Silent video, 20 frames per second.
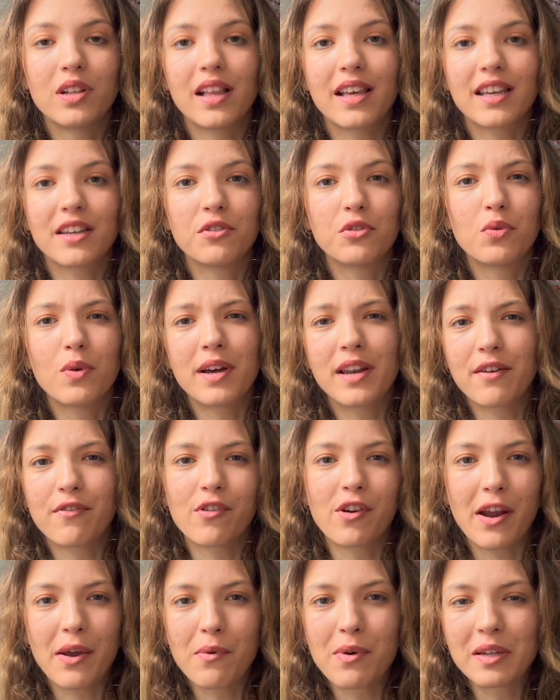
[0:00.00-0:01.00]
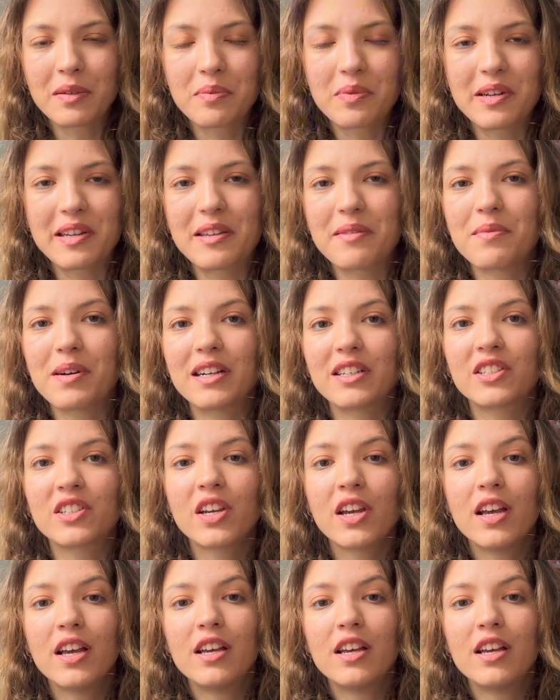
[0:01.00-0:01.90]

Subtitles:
I can do whatever I want pretty much.